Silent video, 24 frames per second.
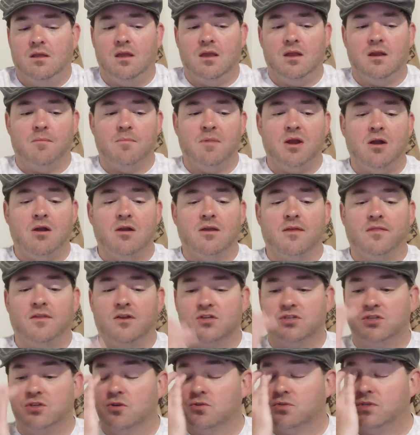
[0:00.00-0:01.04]
in America,
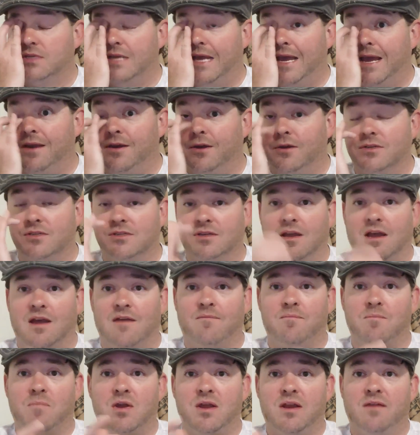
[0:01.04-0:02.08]
there's no standards.
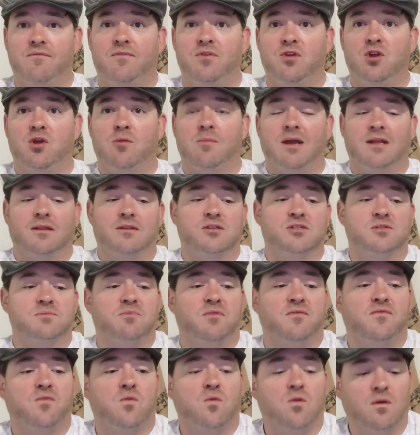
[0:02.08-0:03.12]
I've made a video about this
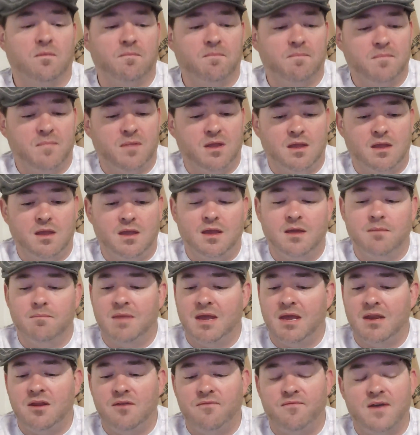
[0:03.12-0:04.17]
before.
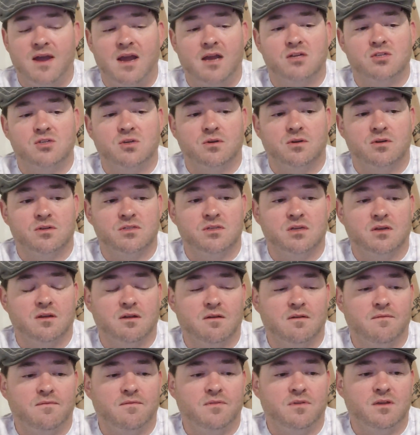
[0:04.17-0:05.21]
Manufacturers
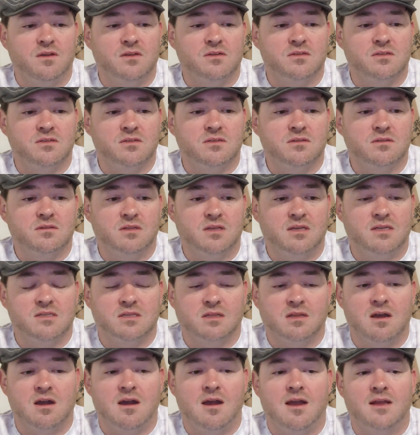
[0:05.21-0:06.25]
of these
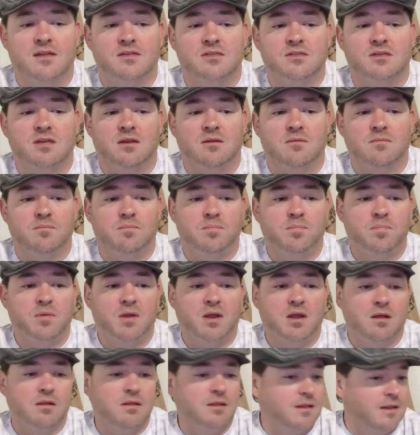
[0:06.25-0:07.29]
lines can
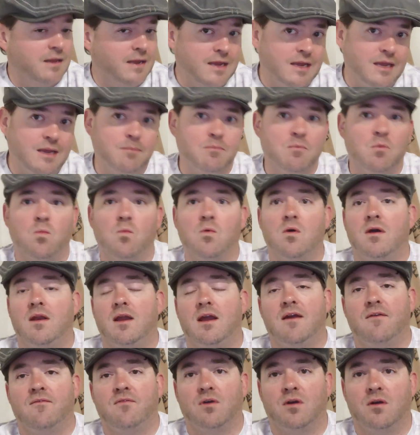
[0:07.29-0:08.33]
claim
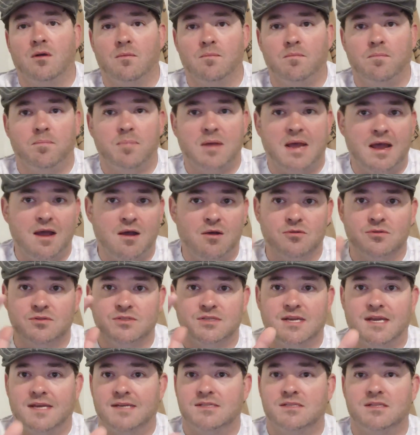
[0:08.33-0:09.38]
whatever
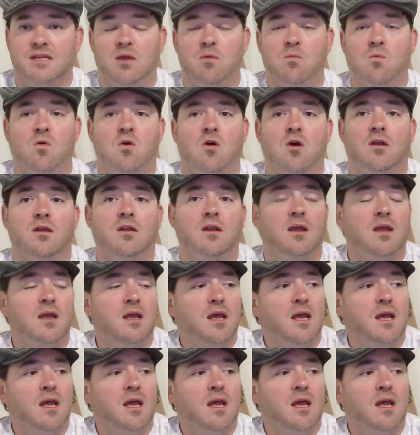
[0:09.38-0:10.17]
pound test they want,